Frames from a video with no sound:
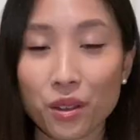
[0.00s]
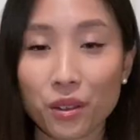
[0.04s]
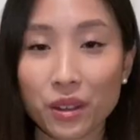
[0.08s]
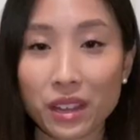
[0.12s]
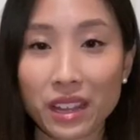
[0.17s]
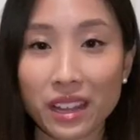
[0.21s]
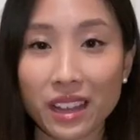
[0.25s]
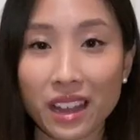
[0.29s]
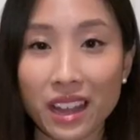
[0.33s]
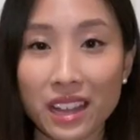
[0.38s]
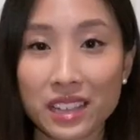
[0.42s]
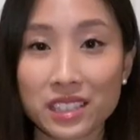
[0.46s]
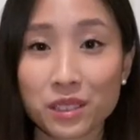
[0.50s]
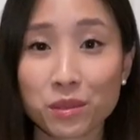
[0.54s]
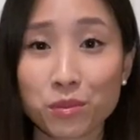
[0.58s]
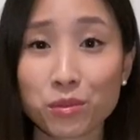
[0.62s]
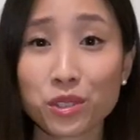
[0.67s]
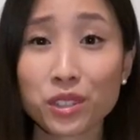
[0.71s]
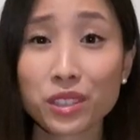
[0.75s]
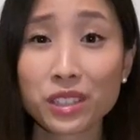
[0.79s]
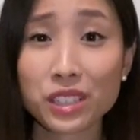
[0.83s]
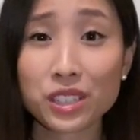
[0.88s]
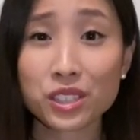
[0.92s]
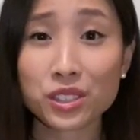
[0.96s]
Okay guys, I'm
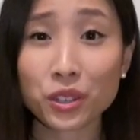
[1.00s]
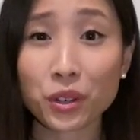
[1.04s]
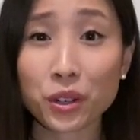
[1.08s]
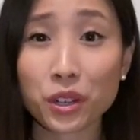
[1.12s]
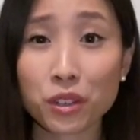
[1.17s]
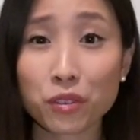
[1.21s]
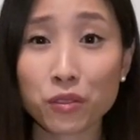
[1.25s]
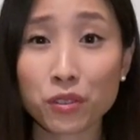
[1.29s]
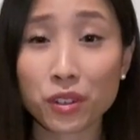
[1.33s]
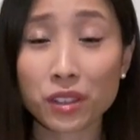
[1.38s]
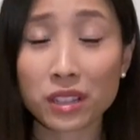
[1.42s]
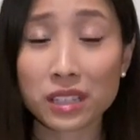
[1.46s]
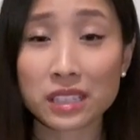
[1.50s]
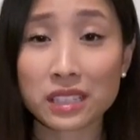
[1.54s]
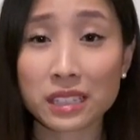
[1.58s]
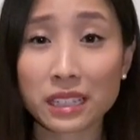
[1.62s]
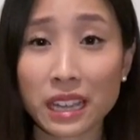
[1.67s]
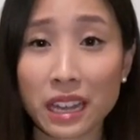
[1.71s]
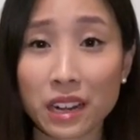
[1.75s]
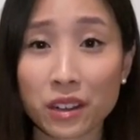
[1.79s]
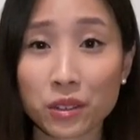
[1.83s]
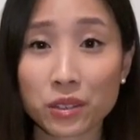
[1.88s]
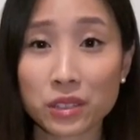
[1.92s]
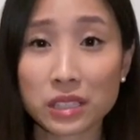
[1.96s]
really sorry for the
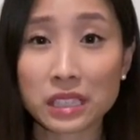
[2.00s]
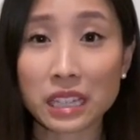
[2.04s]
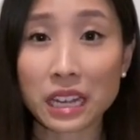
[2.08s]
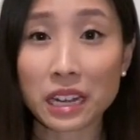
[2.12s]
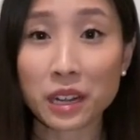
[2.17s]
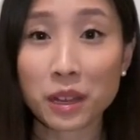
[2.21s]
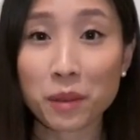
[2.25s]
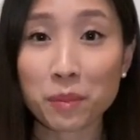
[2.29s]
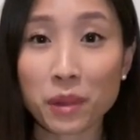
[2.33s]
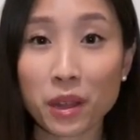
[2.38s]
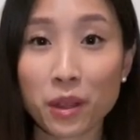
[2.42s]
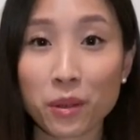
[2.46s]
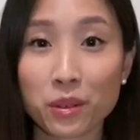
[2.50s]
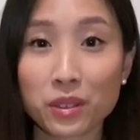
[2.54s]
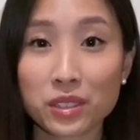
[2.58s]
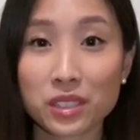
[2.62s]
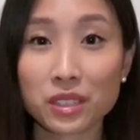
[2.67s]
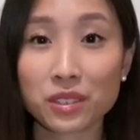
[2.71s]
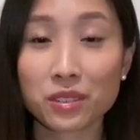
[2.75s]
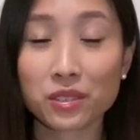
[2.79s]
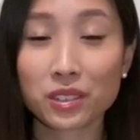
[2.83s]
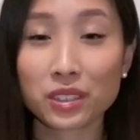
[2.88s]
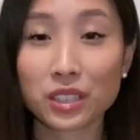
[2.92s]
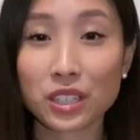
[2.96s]
ghetto setup. I
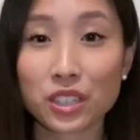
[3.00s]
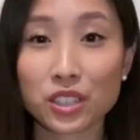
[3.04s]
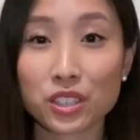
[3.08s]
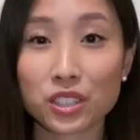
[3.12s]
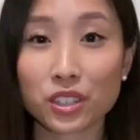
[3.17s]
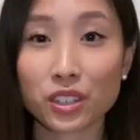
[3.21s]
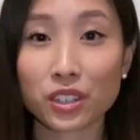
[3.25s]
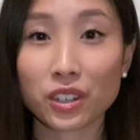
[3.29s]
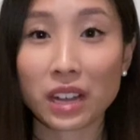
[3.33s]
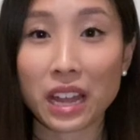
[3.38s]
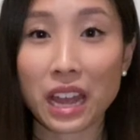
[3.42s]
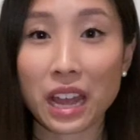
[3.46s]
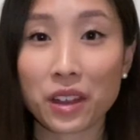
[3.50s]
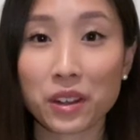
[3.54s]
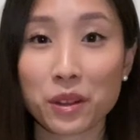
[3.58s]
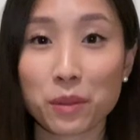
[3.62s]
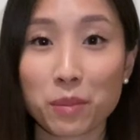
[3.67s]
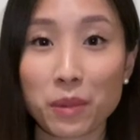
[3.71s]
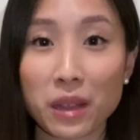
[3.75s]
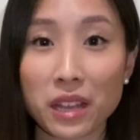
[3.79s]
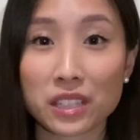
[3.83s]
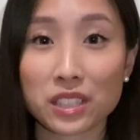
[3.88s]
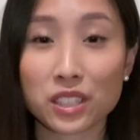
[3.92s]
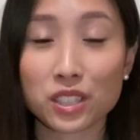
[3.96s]
wasn't really sure how to
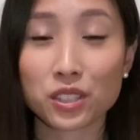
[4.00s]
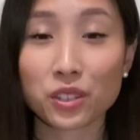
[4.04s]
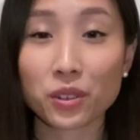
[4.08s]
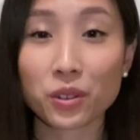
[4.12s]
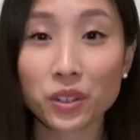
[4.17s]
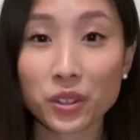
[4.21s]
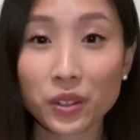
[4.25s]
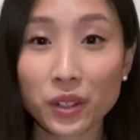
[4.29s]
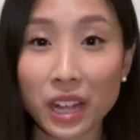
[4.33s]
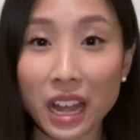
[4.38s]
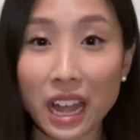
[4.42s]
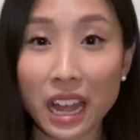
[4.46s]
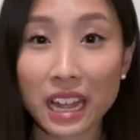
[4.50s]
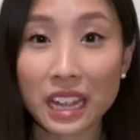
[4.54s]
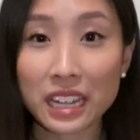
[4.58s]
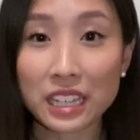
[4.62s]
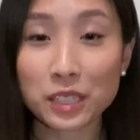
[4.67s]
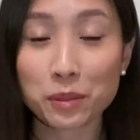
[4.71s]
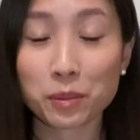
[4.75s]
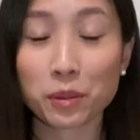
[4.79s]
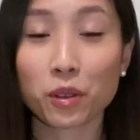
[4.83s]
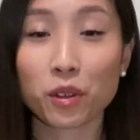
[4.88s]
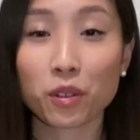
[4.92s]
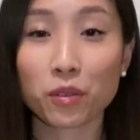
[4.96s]
best show you
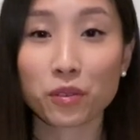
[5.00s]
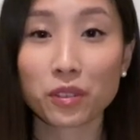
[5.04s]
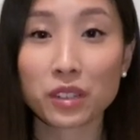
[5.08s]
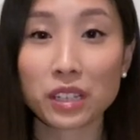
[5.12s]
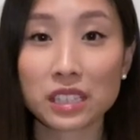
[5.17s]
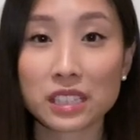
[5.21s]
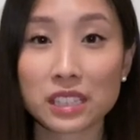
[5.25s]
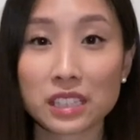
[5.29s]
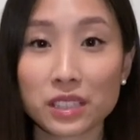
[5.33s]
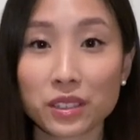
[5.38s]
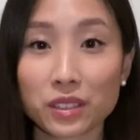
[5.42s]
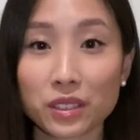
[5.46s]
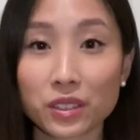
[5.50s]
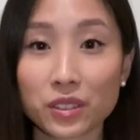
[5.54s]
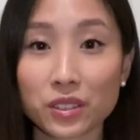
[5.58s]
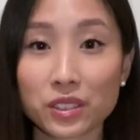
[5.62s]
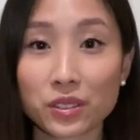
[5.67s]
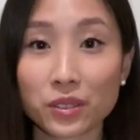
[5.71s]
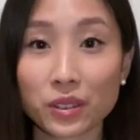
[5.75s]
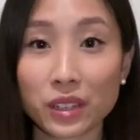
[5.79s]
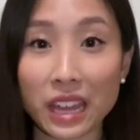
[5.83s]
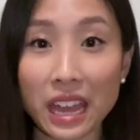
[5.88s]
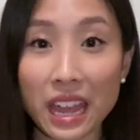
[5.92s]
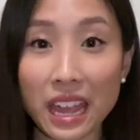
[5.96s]
guys, but hopefully it still
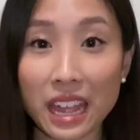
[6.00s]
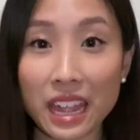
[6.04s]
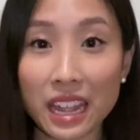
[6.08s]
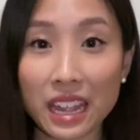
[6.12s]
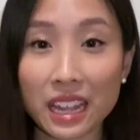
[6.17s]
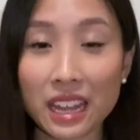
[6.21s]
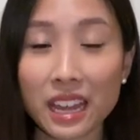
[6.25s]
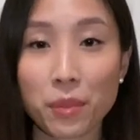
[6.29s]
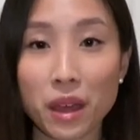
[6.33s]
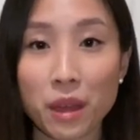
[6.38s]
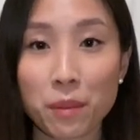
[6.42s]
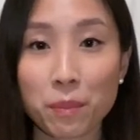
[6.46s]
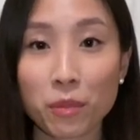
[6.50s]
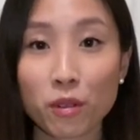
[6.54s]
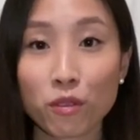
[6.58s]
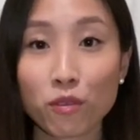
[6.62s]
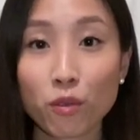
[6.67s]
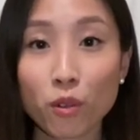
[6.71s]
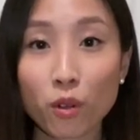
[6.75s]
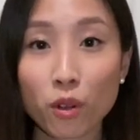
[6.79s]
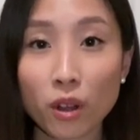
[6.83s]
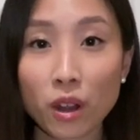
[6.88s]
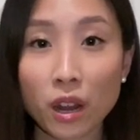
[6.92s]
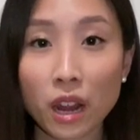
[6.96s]
looks okay. But
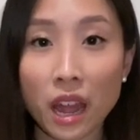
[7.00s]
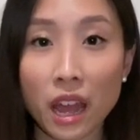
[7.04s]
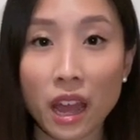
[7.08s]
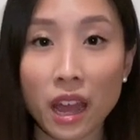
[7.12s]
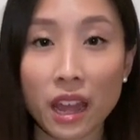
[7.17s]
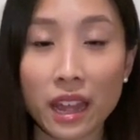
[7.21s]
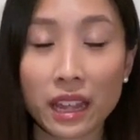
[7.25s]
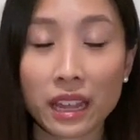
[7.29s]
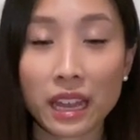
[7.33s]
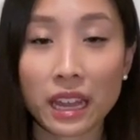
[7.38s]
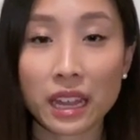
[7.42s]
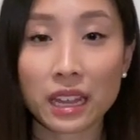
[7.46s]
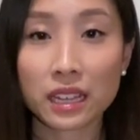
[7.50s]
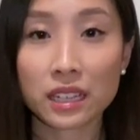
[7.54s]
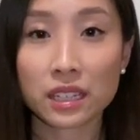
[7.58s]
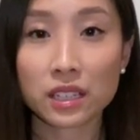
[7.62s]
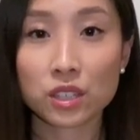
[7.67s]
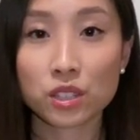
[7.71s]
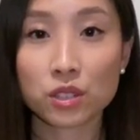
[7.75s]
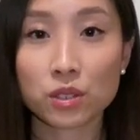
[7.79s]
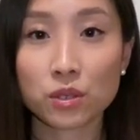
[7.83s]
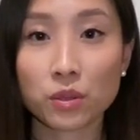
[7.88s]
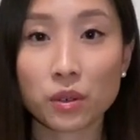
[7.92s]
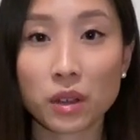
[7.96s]
before I get
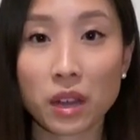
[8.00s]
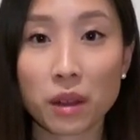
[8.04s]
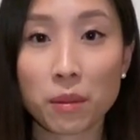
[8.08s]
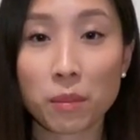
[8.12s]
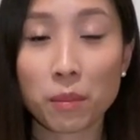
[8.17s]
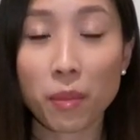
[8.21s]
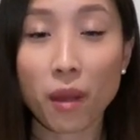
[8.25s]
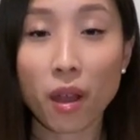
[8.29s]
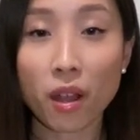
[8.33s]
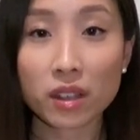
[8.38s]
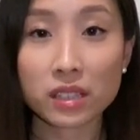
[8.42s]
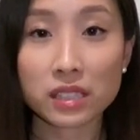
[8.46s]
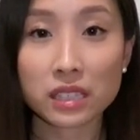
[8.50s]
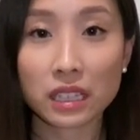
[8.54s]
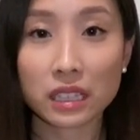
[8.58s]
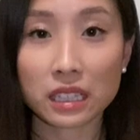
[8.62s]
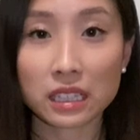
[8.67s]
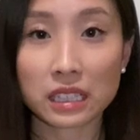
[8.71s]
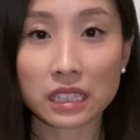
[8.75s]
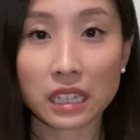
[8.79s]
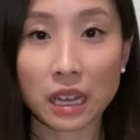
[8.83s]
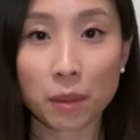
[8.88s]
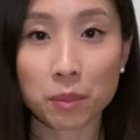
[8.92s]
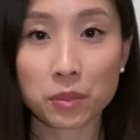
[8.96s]
into unboxing
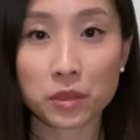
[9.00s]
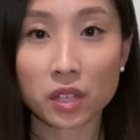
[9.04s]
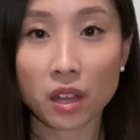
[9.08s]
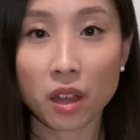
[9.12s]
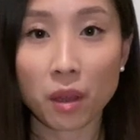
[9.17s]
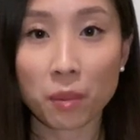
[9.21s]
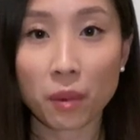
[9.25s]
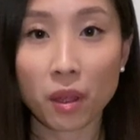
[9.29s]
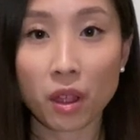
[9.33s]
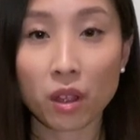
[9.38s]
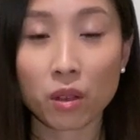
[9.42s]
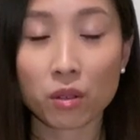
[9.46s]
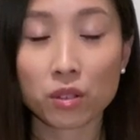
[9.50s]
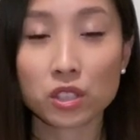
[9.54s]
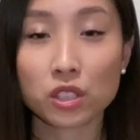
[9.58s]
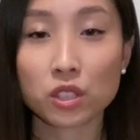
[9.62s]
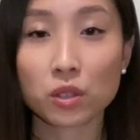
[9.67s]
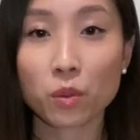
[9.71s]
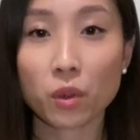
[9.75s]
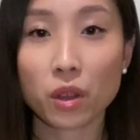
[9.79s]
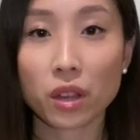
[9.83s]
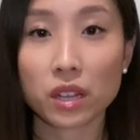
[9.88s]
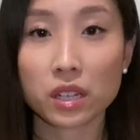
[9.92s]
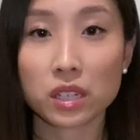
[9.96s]
this laptop, I also
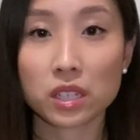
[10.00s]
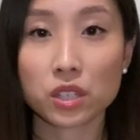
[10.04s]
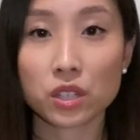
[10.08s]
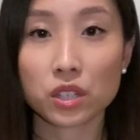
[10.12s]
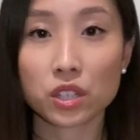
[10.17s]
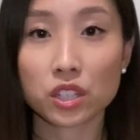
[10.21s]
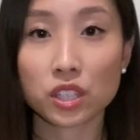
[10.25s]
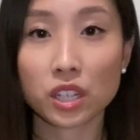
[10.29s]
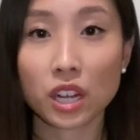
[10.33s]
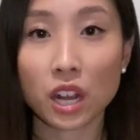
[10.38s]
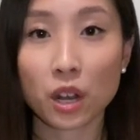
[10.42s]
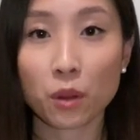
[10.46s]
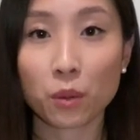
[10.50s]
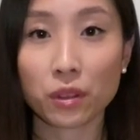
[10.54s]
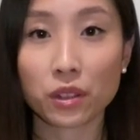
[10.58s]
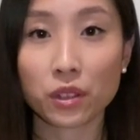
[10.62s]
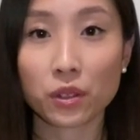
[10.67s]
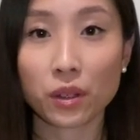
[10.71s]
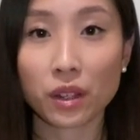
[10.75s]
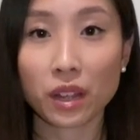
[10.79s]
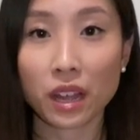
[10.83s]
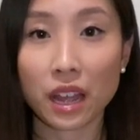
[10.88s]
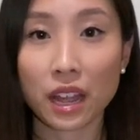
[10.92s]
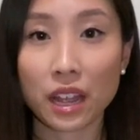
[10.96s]
wanted to share with
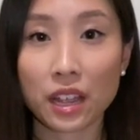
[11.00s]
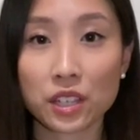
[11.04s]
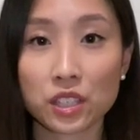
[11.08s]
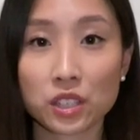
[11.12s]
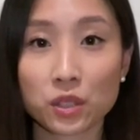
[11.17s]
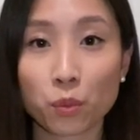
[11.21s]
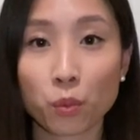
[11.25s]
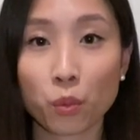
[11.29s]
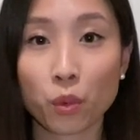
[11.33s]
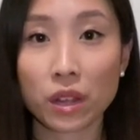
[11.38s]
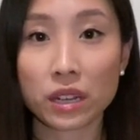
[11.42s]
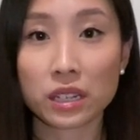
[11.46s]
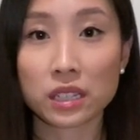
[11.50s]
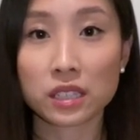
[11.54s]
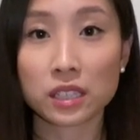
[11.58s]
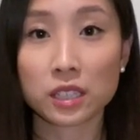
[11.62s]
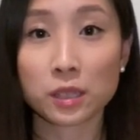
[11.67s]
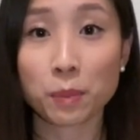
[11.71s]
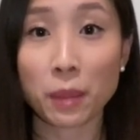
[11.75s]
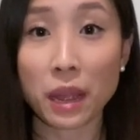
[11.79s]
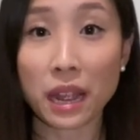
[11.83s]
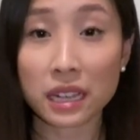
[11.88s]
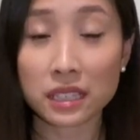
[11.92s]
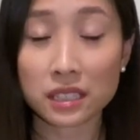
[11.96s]
you guys what
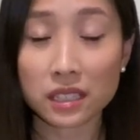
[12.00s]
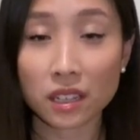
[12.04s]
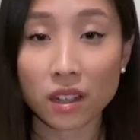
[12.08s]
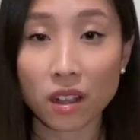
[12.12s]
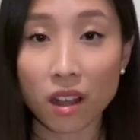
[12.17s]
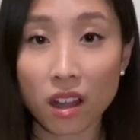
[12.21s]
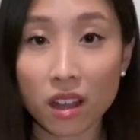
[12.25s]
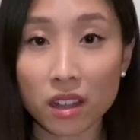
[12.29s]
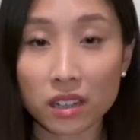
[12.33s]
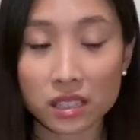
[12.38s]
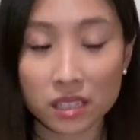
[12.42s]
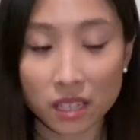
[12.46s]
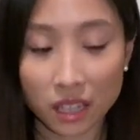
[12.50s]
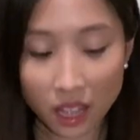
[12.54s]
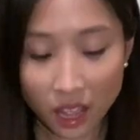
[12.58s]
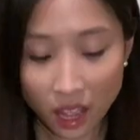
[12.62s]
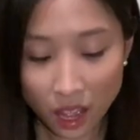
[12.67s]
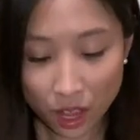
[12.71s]
specs I got.